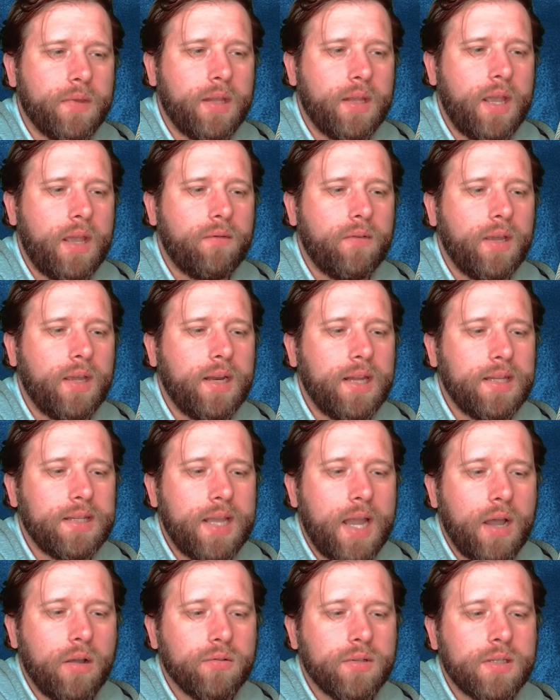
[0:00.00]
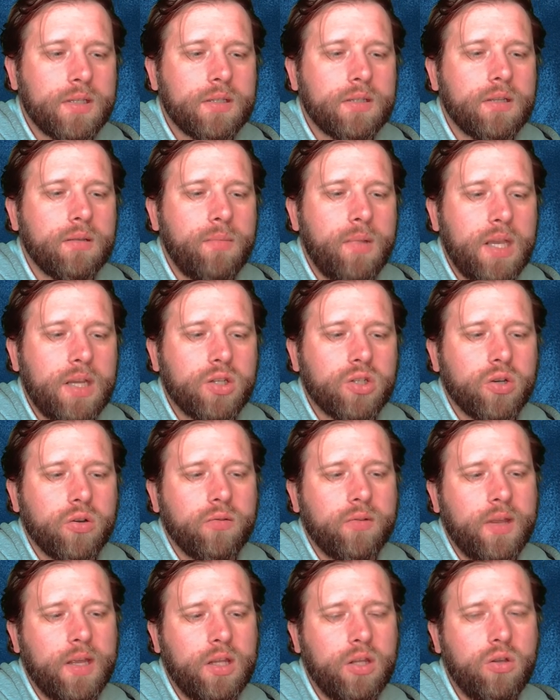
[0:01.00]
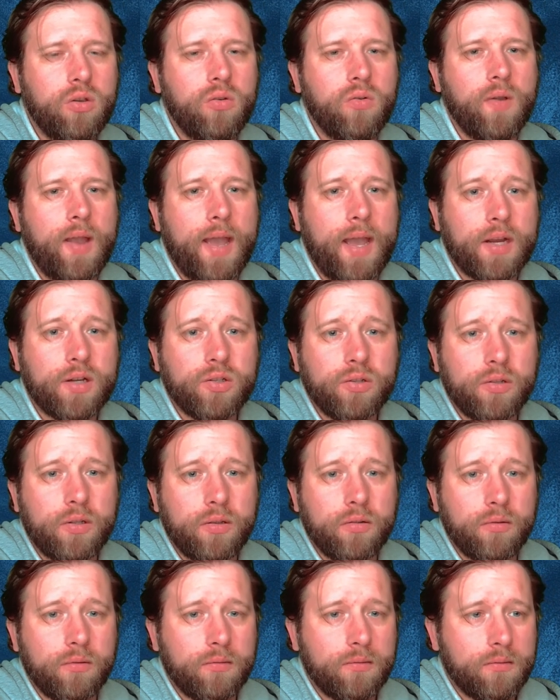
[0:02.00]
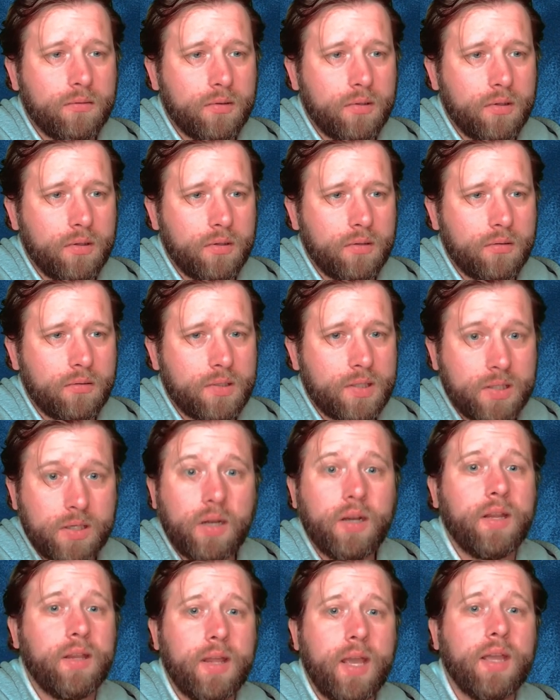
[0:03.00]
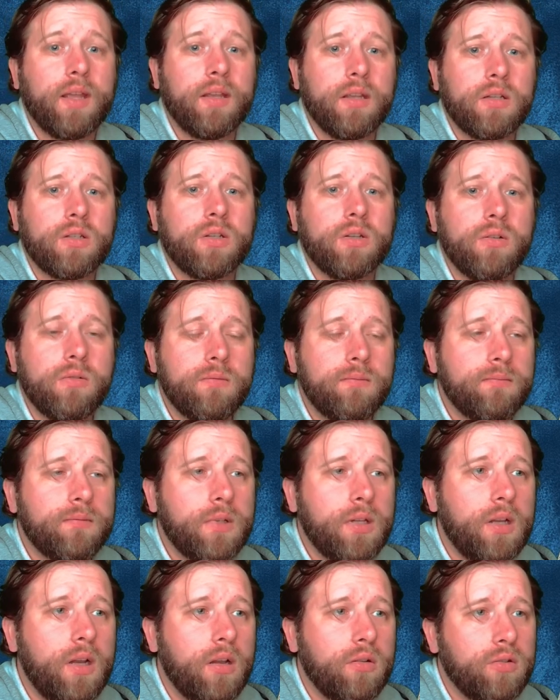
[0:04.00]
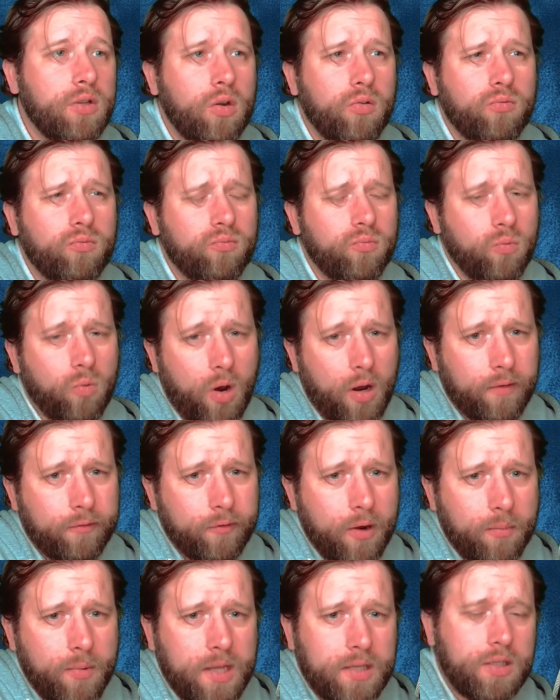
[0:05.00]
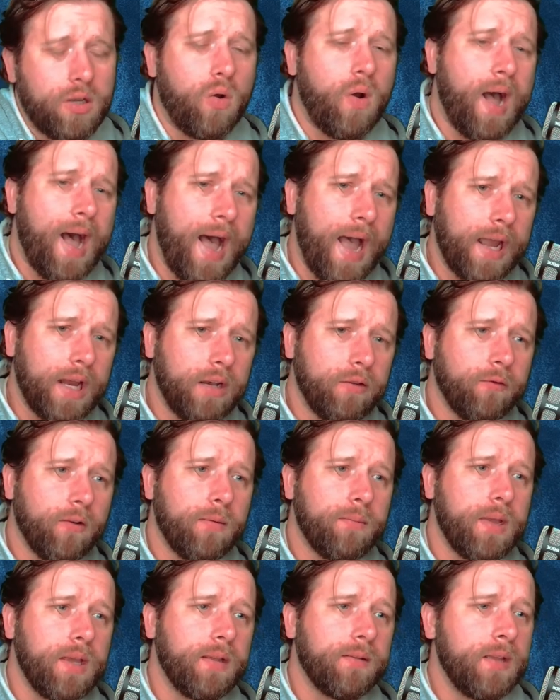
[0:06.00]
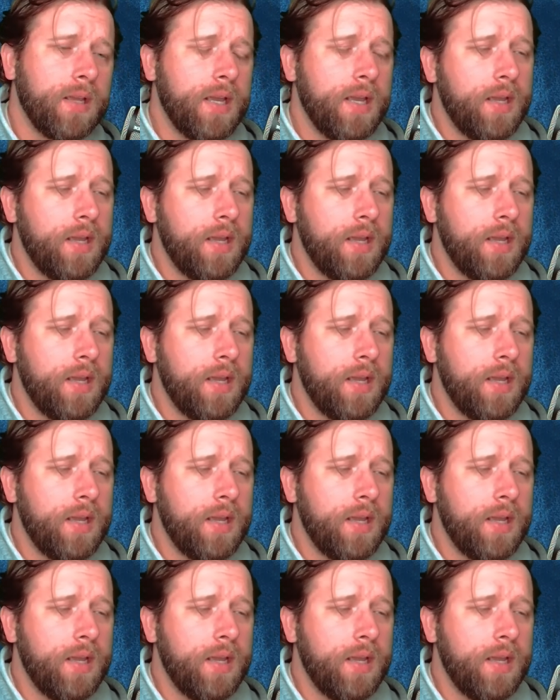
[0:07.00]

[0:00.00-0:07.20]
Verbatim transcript: having any doubts, to make sure that you actually study that issue you know, don't run from it, don't hide from it.